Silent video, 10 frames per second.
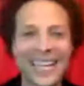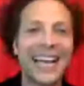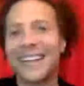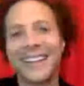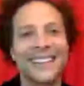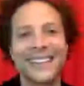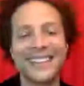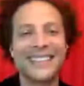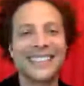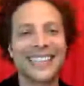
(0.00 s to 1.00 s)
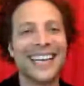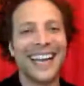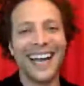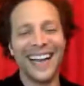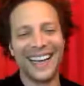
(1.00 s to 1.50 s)
You got nothing to lose.
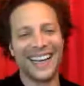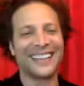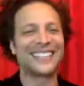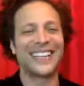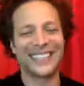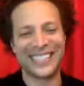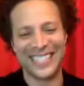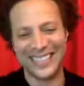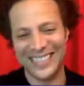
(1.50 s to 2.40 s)
I'll talk to you